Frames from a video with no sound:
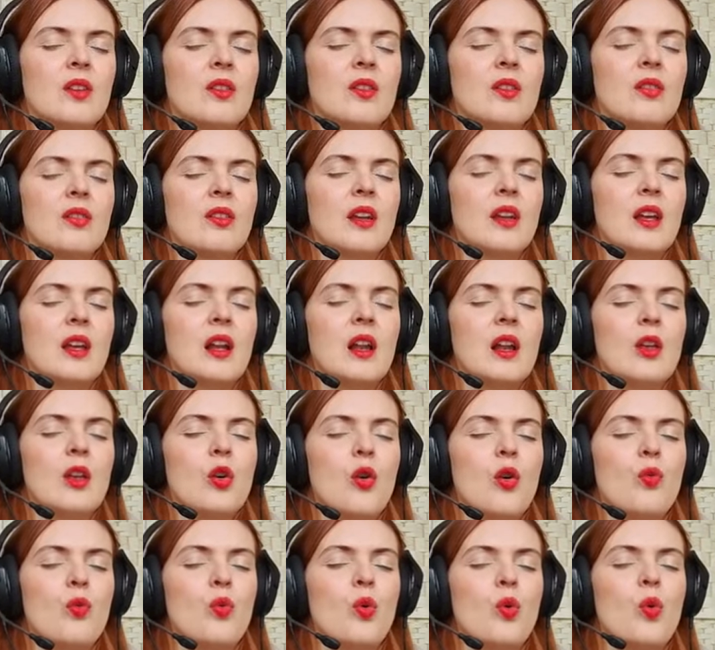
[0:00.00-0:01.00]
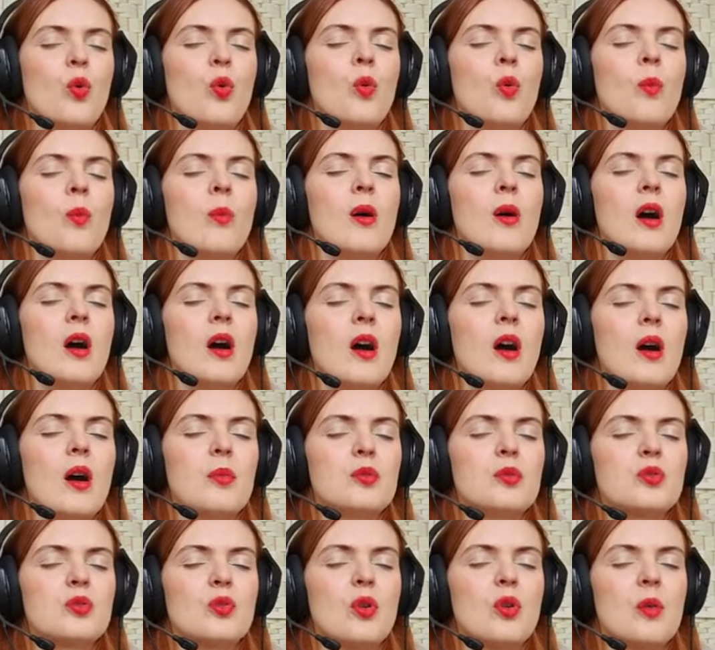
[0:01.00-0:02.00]
Feel your womb
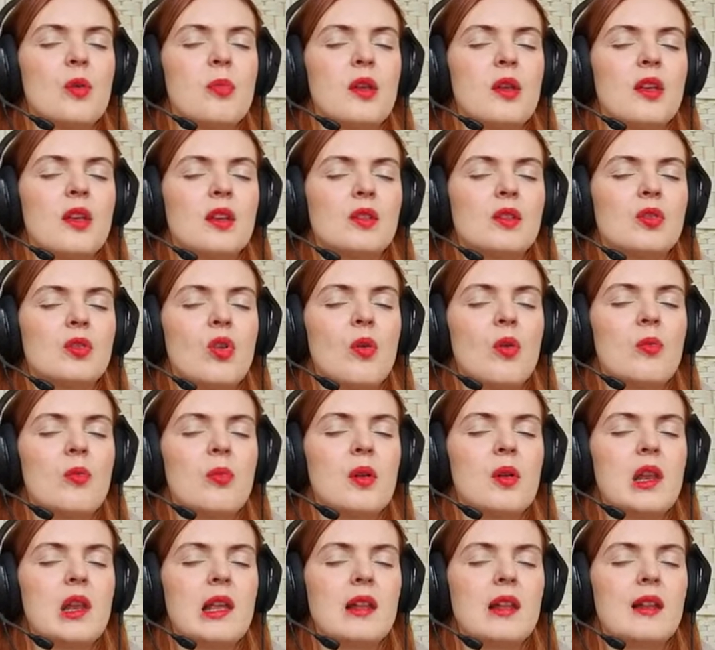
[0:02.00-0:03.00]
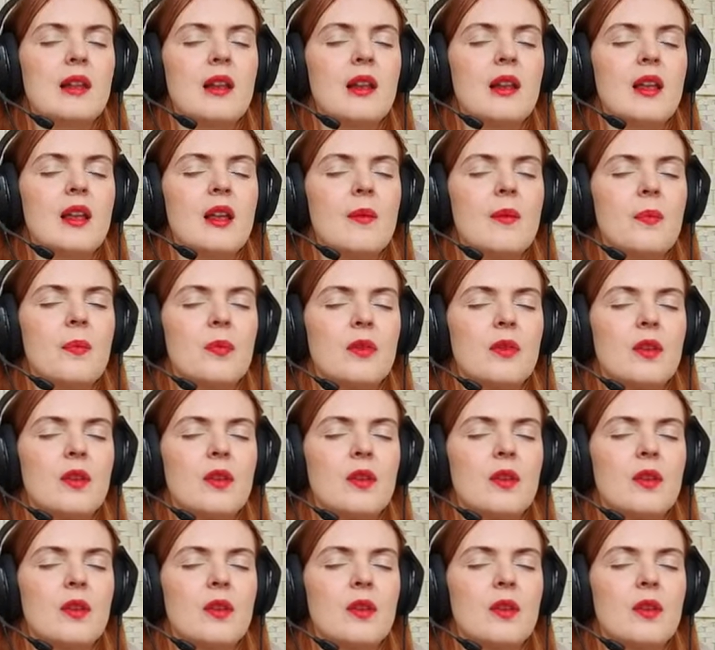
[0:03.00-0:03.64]
absorbing it completely.